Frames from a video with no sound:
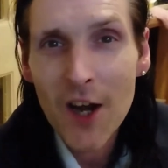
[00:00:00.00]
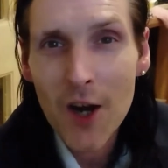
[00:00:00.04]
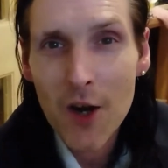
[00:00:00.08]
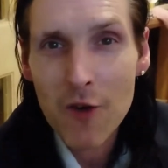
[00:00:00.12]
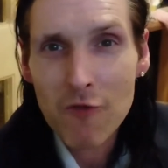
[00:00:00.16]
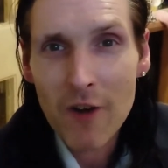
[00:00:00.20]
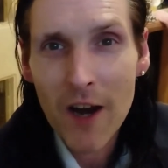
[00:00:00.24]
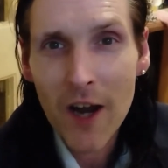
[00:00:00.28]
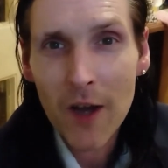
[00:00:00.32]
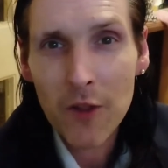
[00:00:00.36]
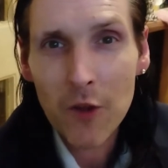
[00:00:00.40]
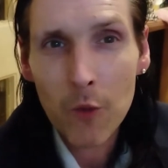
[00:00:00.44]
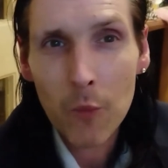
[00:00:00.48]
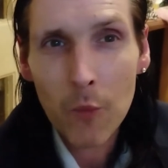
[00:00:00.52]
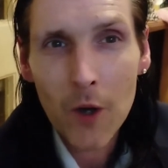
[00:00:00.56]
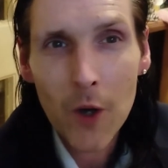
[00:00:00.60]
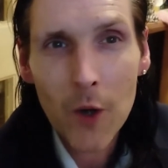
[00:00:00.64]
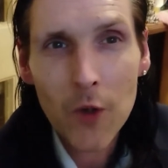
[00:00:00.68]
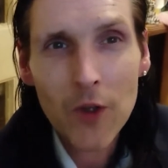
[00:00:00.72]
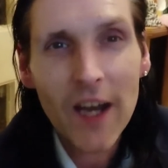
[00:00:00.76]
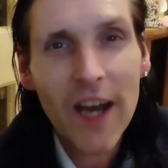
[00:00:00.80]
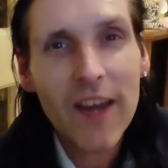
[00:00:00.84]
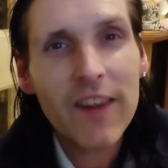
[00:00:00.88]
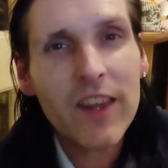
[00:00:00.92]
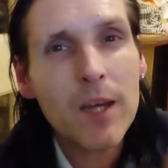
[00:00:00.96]
around the
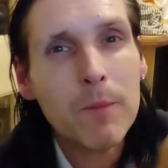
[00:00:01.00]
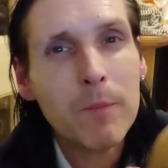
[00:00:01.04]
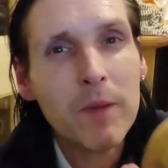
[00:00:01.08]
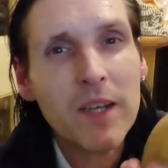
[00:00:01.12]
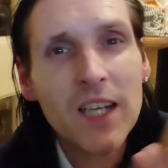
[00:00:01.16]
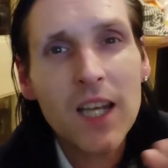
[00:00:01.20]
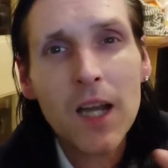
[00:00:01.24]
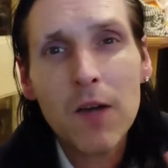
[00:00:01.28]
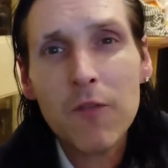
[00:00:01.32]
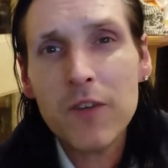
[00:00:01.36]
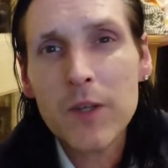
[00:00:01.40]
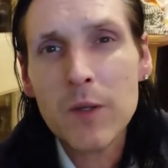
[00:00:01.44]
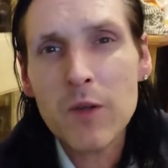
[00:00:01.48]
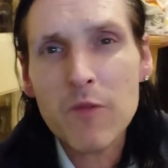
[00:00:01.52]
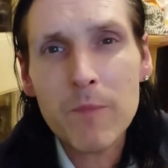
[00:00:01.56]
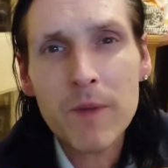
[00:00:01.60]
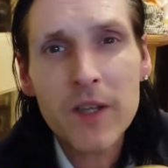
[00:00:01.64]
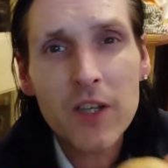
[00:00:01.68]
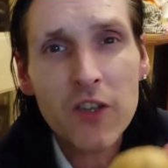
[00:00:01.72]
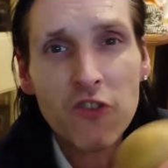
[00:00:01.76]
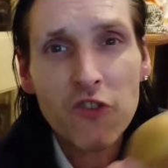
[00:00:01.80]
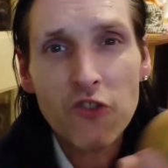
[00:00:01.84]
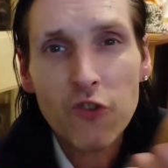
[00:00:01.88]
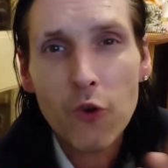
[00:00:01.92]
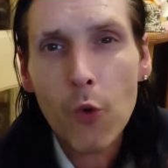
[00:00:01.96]
world, and they'll be lovely with a bit
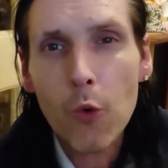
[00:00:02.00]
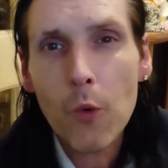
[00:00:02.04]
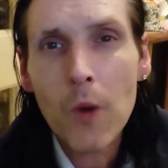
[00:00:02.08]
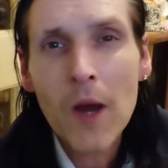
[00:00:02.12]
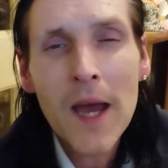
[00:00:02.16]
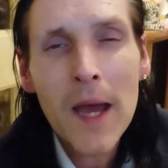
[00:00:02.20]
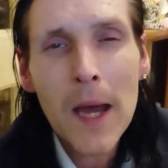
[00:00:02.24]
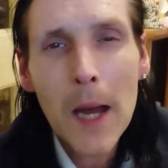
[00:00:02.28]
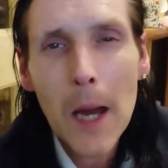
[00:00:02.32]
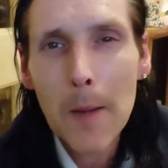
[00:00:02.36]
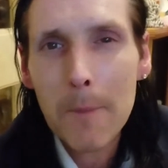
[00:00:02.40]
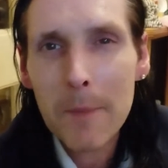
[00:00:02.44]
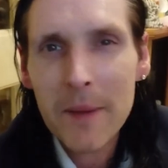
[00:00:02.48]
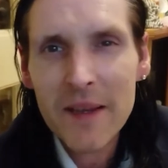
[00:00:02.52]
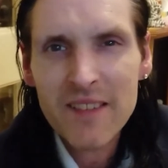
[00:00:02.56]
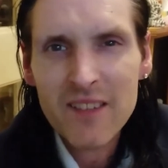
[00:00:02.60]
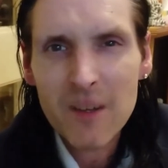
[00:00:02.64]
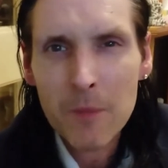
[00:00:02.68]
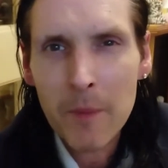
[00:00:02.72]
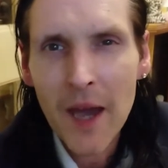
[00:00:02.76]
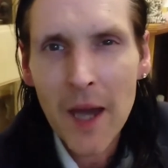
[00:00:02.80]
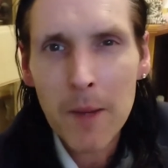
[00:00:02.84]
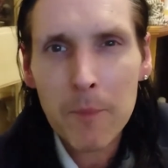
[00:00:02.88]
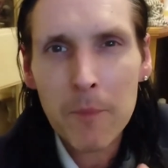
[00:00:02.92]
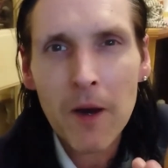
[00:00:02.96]
of salt, a bit
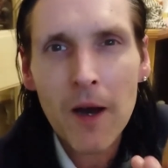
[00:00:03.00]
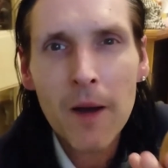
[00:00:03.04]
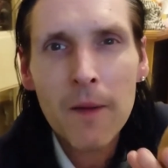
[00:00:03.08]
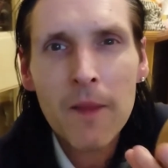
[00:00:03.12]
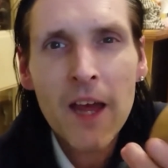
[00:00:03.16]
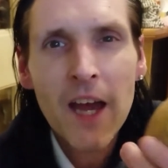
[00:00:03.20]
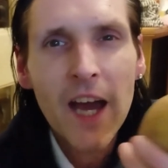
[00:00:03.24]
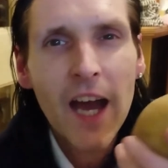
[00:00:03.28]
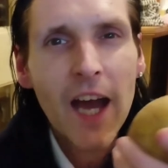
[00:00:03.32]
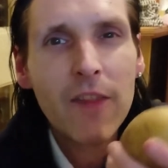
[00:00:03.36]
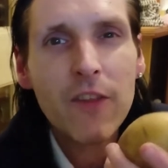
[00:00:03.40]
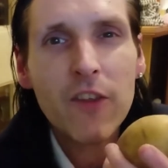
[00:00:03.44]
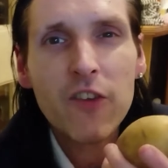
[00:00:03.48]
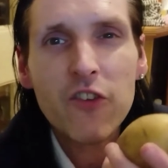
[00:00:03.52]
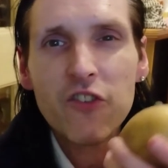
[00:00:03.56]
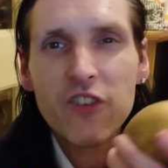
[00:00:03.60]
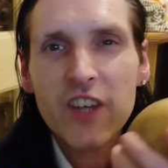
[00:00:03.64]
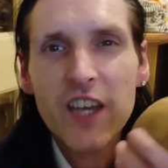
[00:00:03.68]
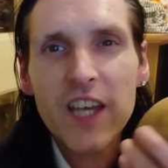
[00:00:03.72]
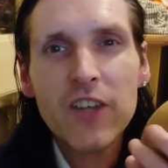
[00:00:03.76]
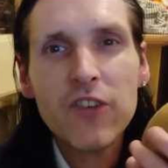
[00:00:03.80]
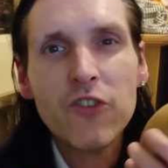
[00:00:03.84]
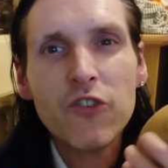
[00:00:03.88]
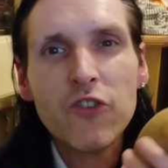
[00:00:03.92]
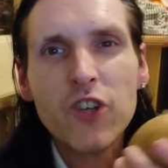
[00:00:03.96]
of pepper, and the
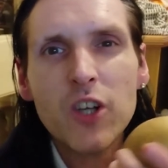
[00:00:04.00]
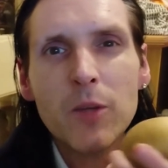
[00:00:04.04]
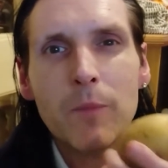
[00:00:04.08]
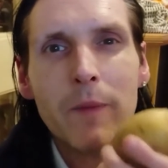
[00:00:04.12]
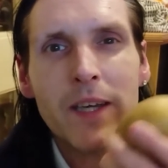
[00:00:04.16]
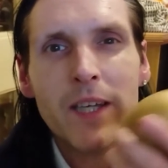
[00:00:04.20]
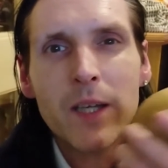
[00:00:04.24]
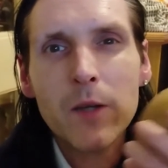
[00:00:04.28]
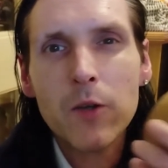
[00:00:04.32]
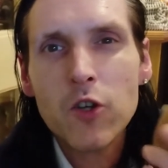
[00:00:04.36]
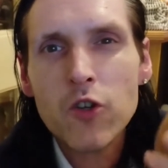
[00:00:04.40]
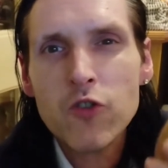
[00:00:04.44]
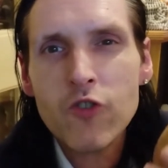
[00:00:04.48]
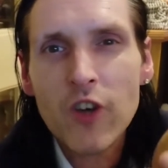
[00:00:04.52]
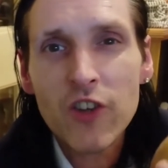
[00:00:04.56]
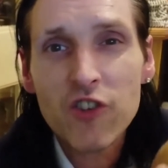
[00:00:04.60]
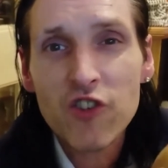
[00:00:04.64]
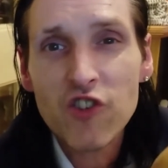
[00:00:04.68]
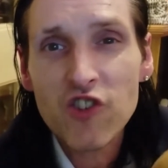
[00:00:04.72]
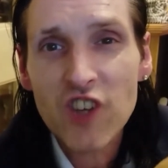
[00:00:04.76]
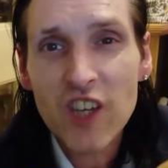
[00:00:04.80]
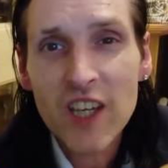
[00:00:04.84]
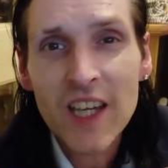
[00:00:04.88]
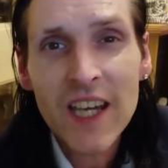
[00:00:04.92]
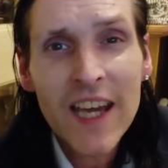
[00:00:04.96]
skins on them, they make them
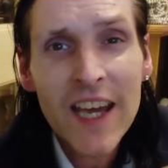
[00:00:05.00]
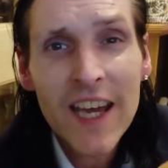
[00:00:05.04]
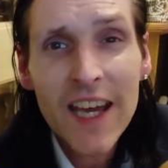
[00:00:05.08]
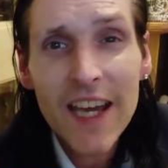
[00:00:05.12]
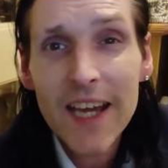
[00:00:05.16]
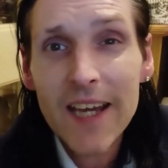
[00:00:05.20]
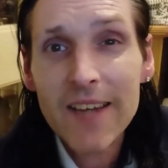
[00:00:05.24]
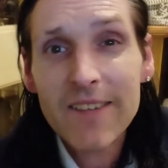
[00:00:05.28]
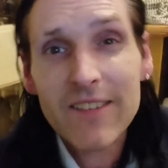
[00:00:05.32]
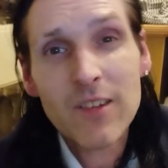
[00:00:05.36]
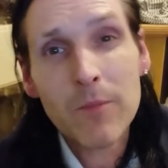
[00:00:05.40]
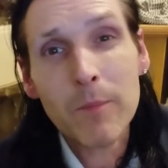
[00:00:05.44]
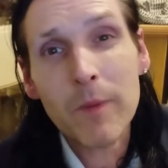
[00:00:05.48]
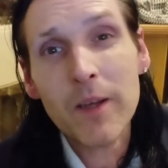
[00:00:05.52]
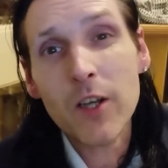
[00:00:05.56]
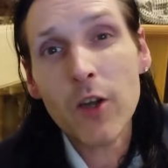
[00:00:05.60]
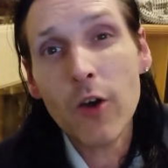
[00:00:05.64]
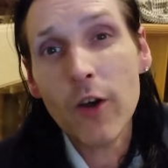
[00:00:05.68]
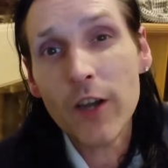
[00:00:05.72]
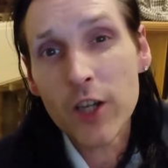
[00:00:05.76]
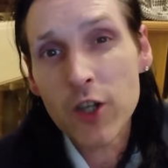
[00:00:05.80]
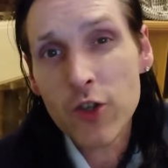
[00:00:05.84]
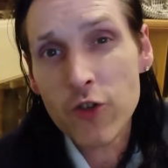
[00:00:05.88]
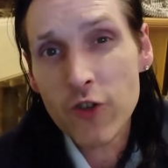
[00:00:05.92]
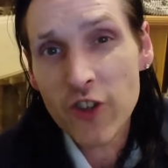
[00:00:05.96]
crunchy. It's a bit
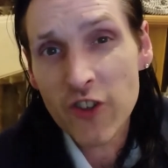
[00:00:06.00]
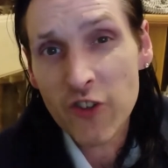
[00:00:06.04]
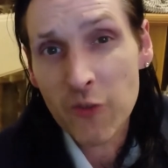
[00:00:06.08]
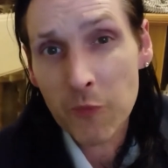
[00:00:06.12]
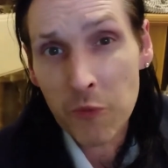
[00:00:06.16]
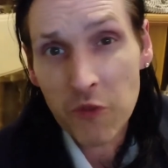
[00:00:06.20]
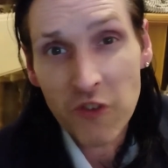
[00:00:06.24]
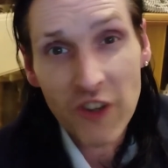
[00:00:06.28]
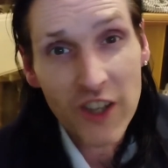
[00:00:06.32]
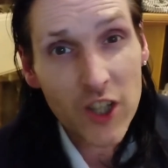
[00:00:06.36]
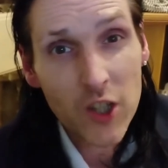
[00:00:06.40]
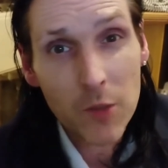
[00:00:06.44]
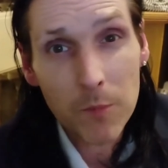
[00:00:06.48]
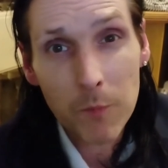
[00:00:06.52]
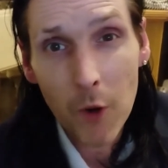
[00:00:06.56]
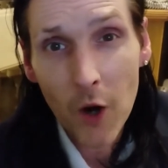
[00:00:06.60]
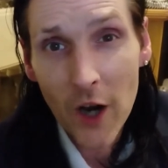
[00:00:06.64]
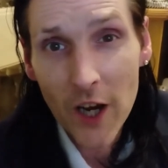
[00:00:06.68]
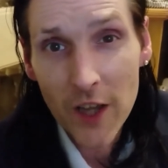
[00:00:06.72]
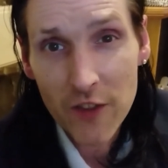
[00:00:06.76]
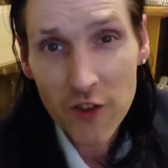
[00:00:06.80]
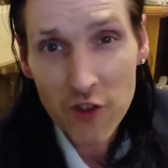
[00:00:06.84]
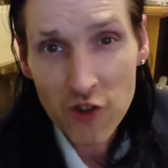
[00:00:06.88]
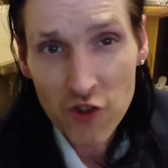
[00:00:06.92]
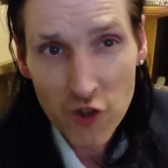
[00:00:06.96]
like crisps that you
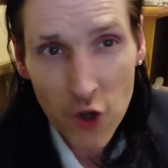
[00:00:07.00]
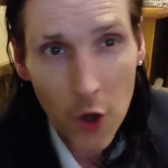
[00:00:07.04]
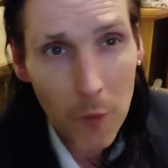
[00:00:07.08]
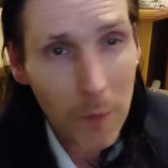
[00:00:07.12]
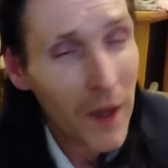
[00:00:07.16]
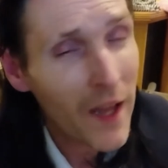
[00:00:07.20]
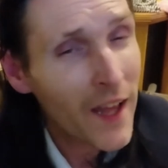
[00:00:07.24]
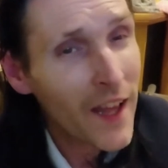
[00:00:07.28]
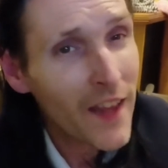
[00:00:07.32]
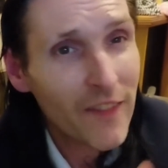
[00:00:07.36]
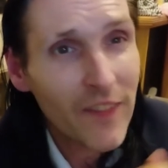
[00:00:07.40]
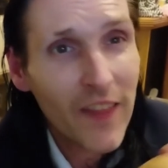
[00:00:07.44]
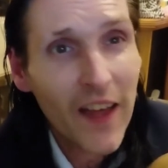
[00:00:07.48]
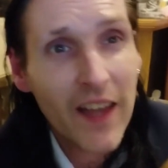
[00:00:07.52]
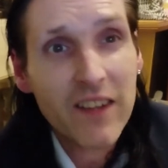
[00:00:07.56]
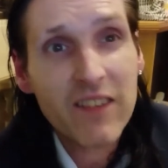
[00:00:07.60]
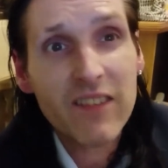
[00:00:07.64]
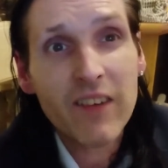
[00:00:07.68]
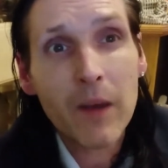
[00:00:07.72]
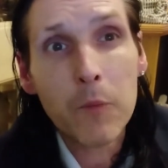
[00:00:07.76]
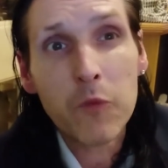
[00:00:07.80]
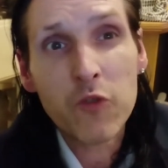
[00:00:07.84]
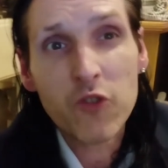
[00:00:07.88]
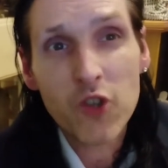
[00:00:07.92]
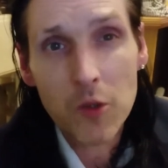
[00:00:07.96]
buy in the shop.
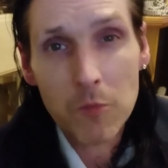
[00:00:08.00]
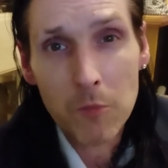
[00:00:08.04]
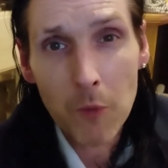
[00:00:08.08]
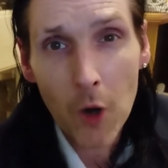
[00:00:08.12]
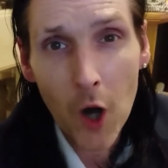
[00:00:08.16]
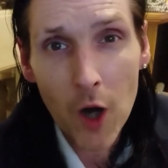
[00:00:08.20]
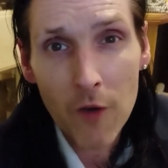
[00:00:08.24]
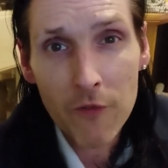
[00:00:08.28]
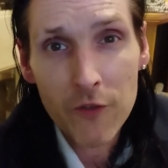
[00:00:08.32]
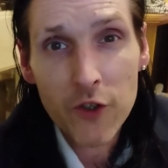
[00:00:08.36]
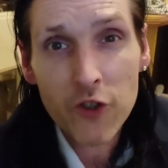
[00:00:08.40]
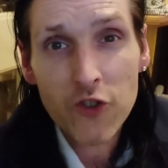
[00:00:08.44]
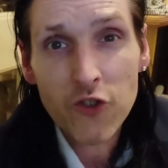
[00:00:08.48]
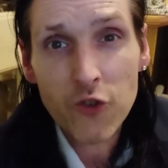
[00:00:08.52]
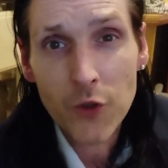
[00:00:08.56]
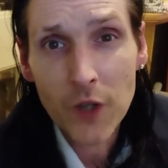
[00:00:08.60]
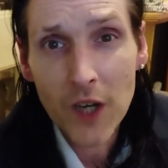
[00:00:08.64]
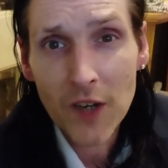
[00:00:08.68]
That's absolutely marvellous. So